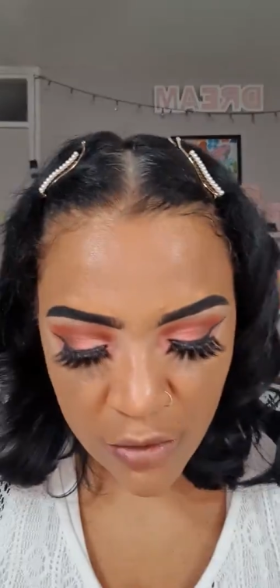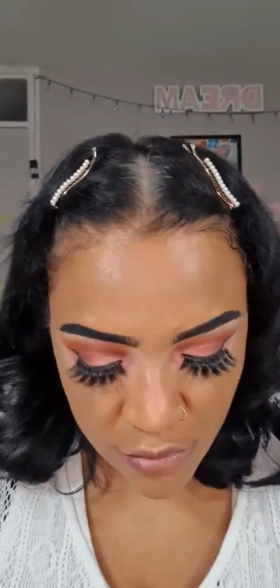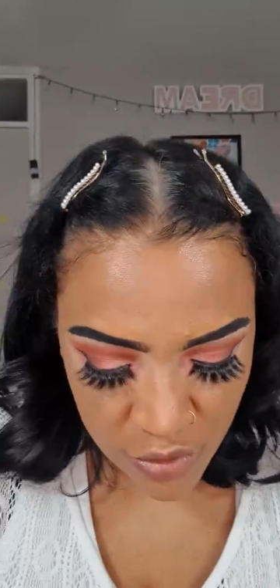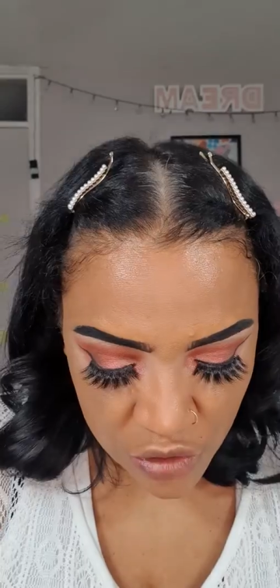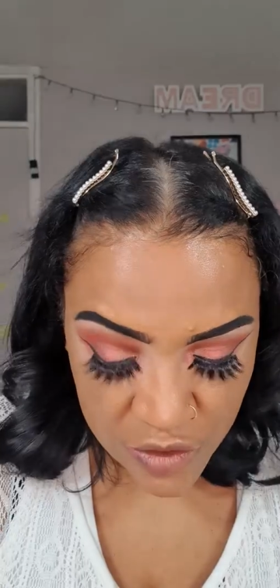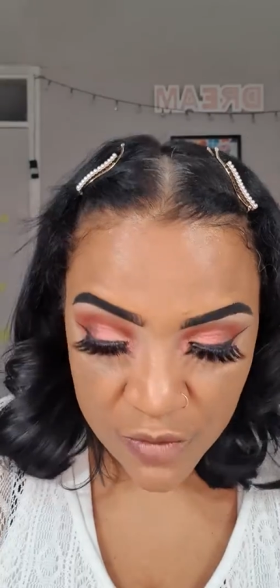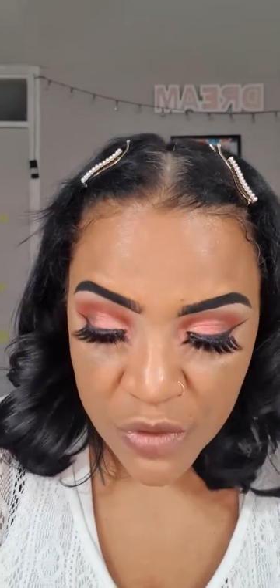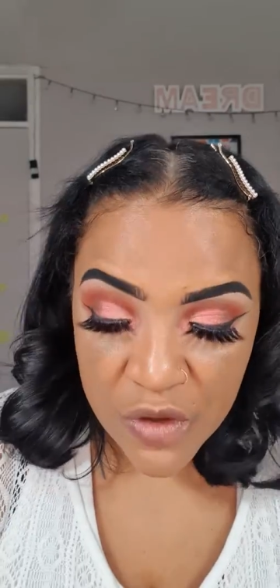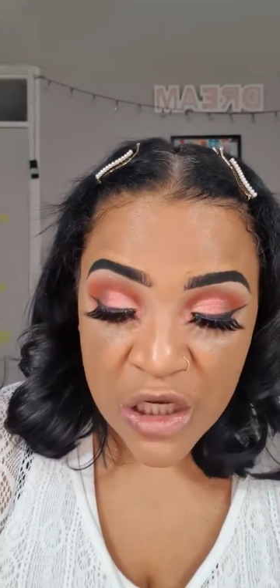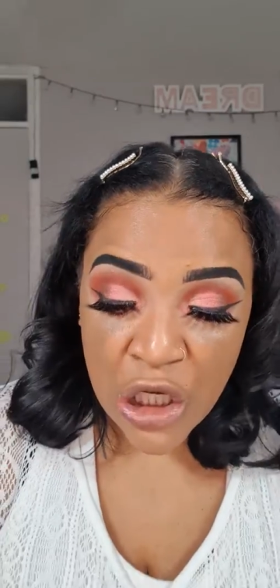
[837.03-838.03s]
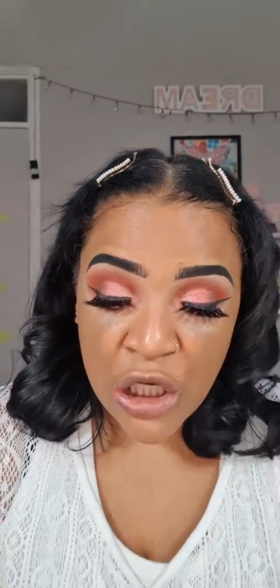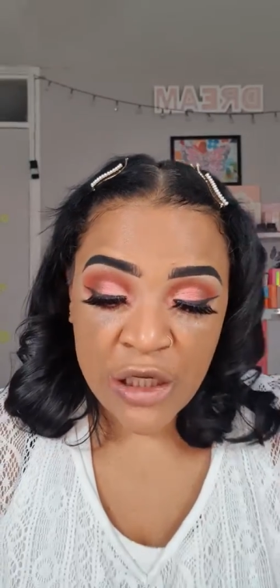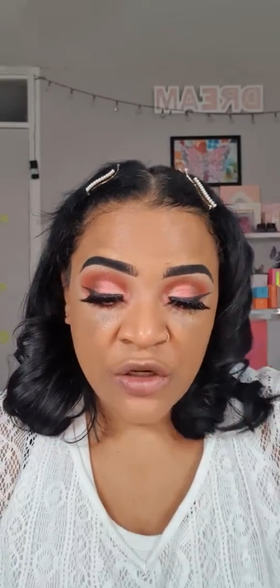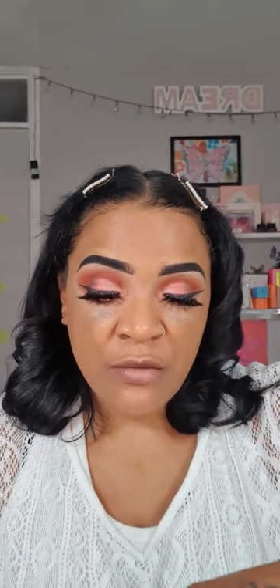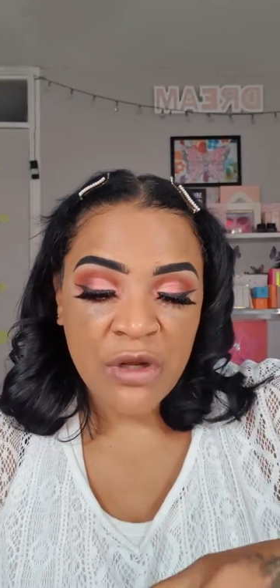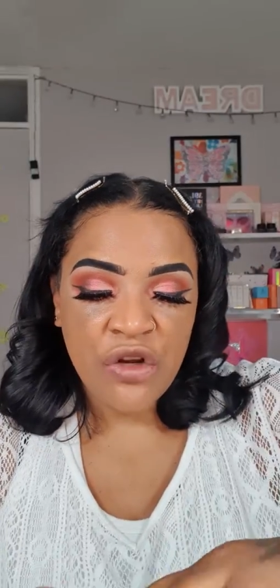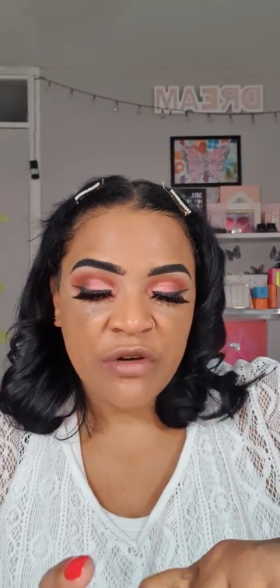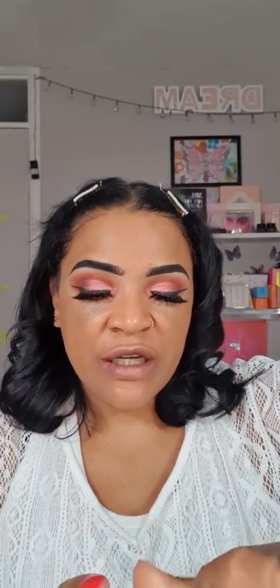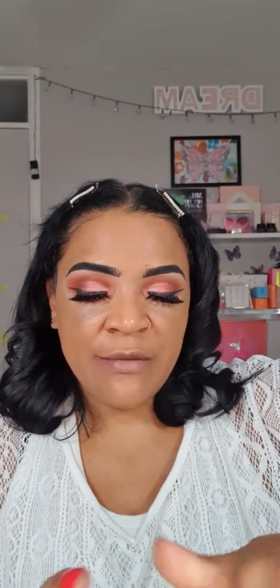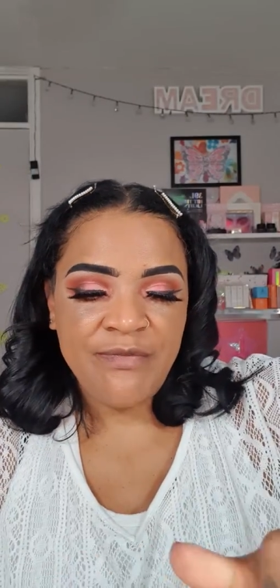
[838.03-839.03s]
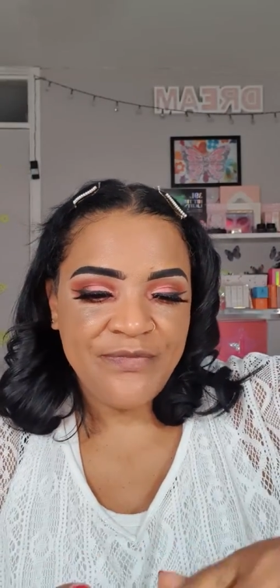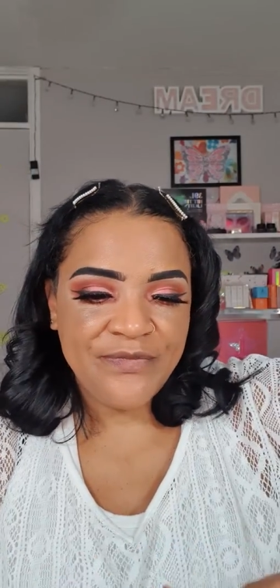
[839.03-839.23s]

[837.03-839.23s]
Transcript: I'm just going to put the lid on the cream.